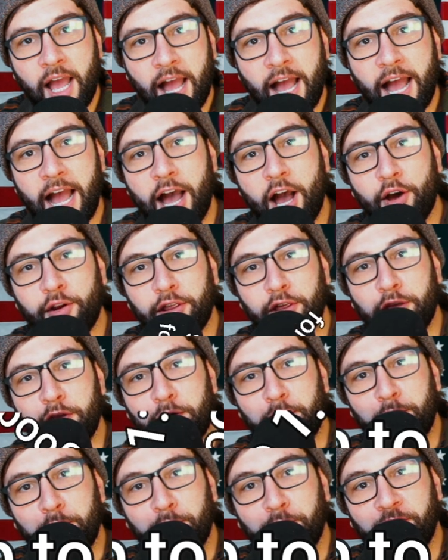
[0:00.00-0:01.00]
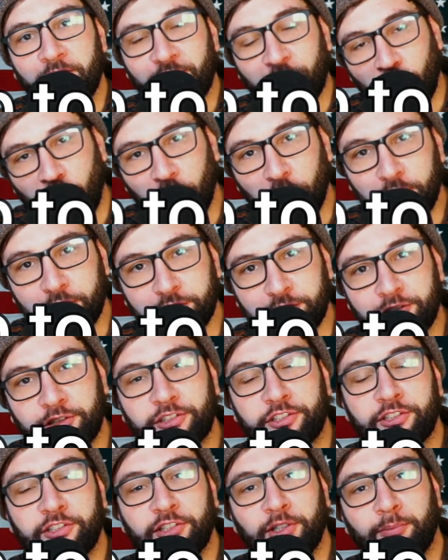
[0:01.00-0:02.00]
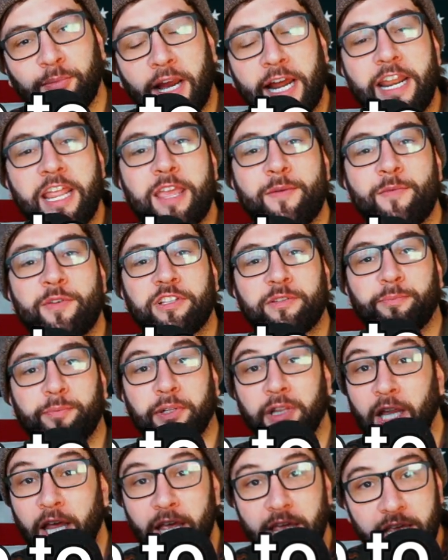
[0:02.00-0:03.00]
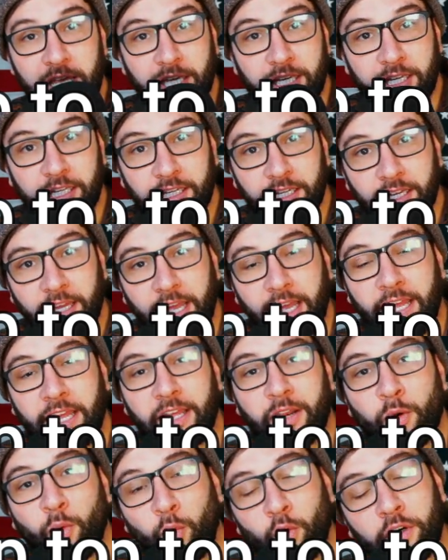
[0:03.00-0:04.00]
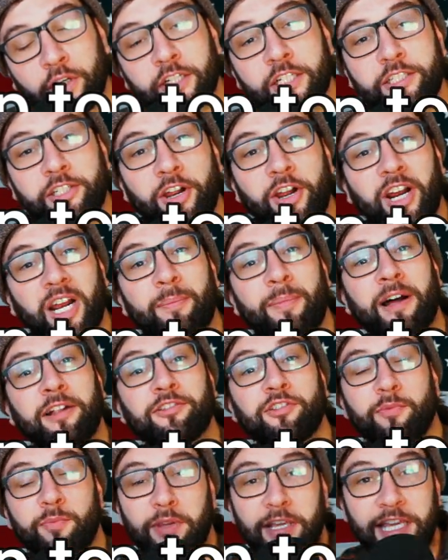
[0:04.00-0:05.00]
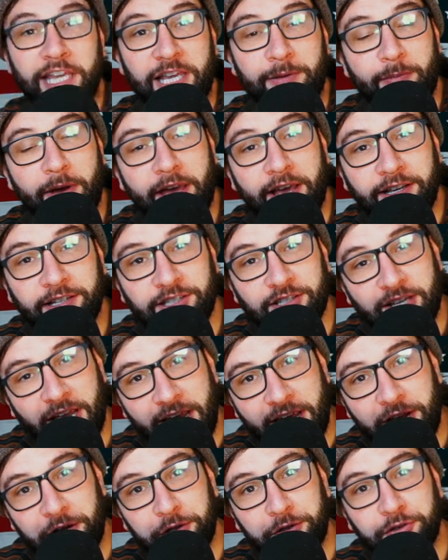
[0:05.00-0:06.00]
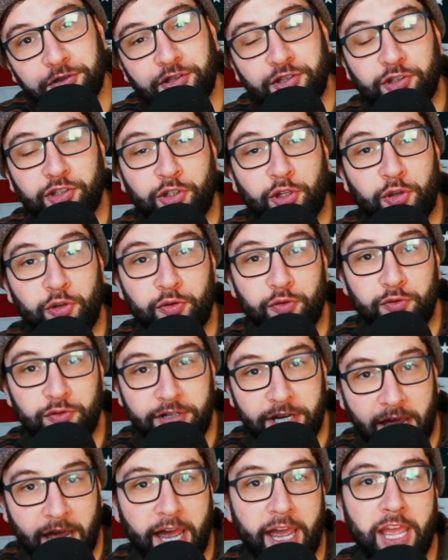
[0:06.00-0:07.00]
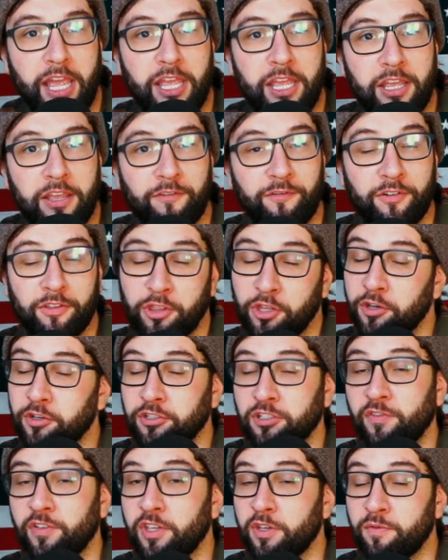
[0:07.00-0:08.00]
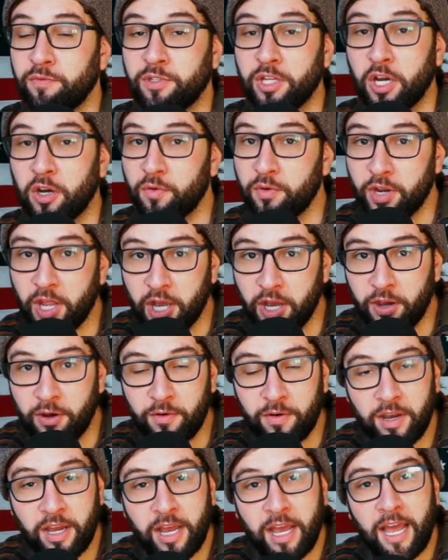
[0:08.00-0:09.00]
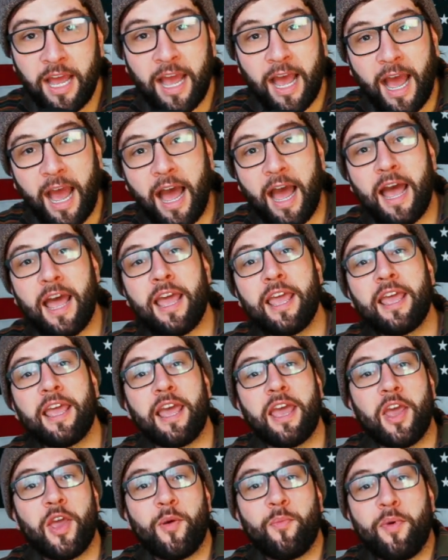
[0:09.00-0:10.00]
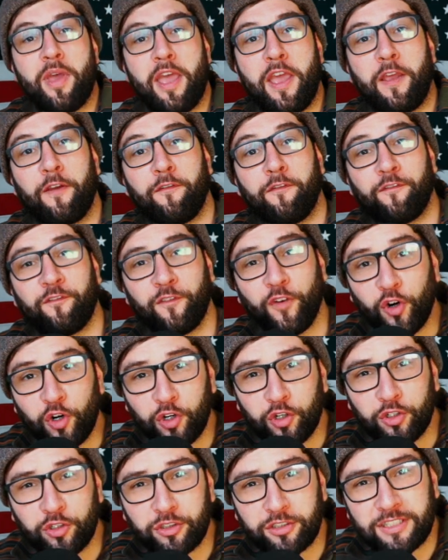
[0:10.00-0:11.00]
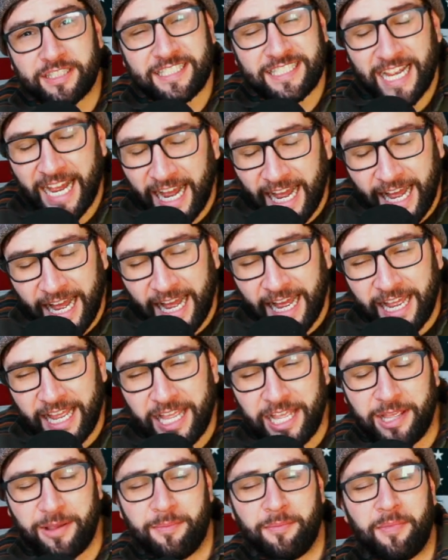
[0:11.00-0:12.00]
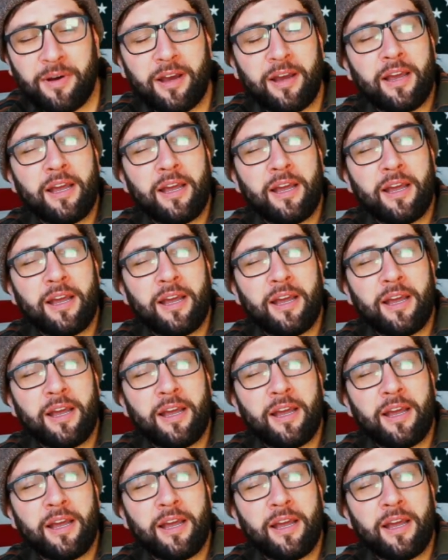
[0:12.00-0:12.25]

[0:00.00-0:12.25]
Howdy, folks. My name is Blake, and we're going to talk about some eBay sales today. For those of you who don't know, I am a full-time,